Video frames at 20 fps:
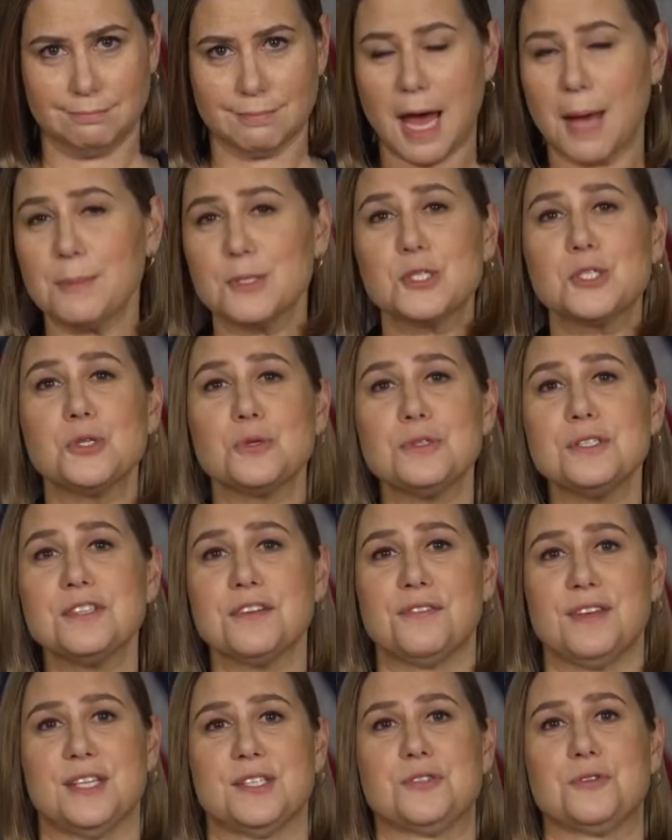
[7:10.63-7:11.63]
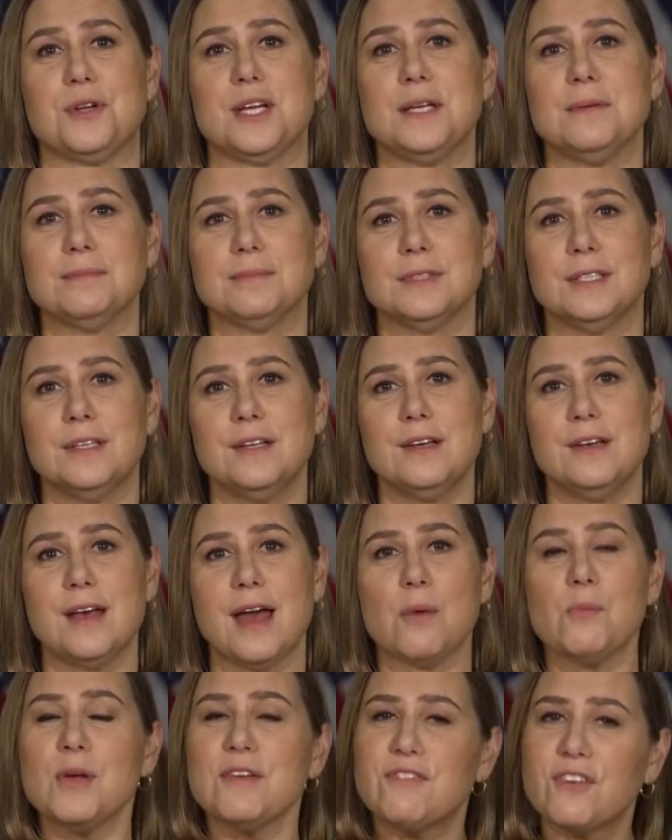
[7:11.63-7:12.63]
I'm a student of history,
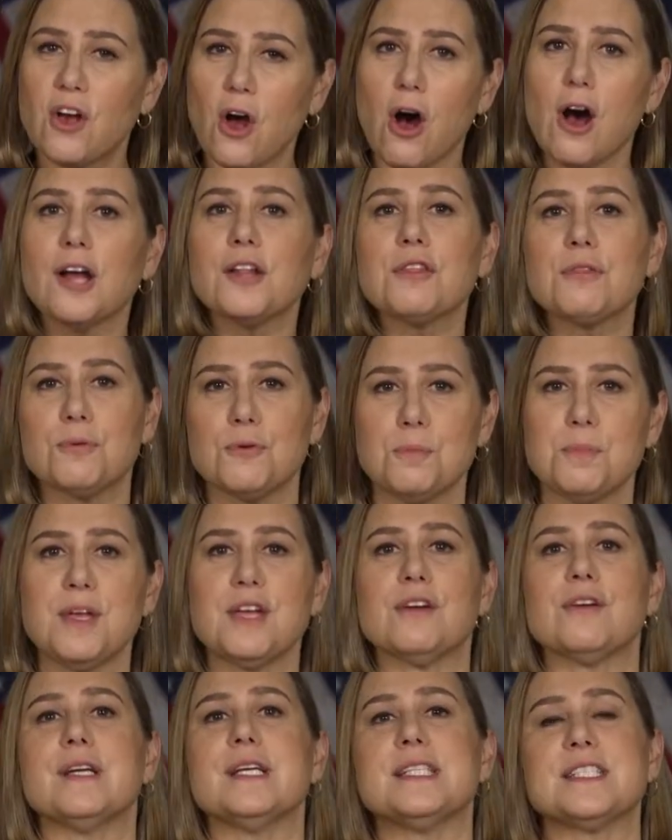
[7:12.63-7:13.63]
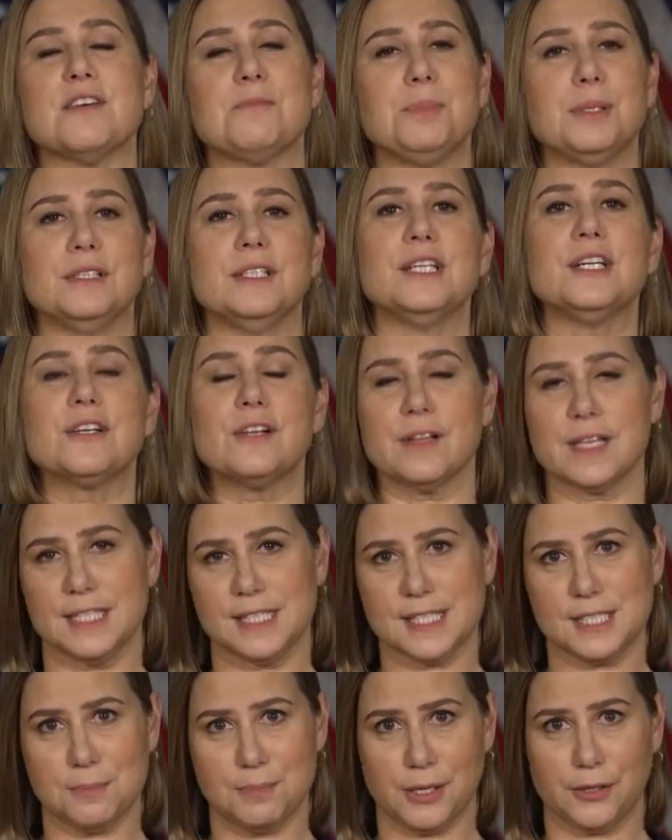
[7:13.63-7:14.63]
and we've gone through periods of political
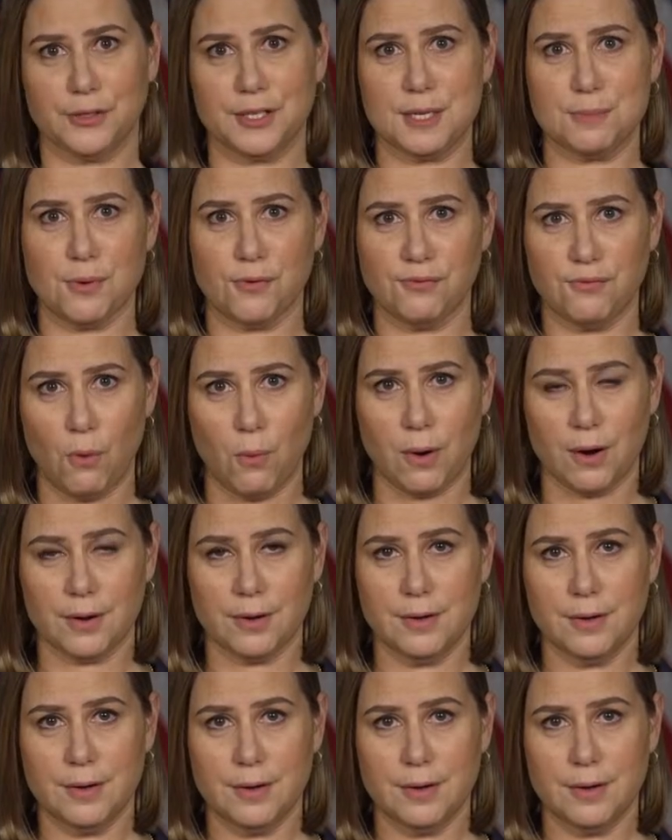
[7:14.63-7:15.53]
instability before.